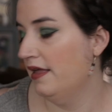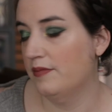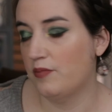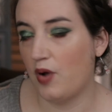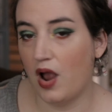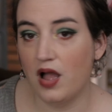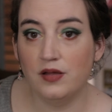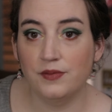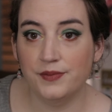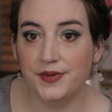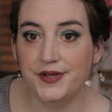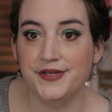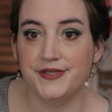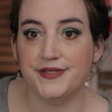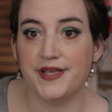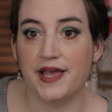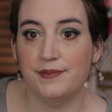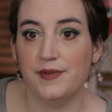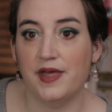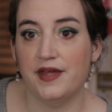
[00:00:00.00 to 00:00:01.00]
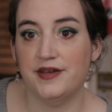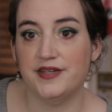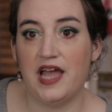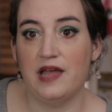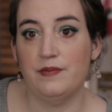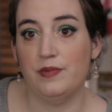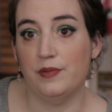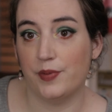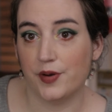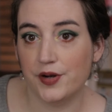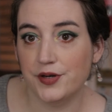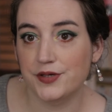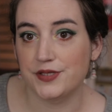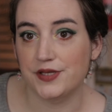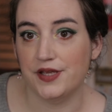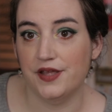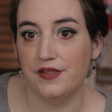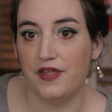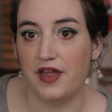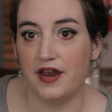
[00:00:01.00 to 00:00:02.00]
Problem is, I'm that type of
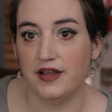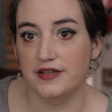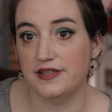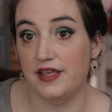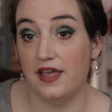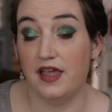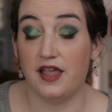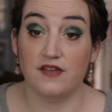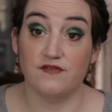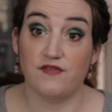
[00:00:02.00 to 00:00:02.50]
person that is like,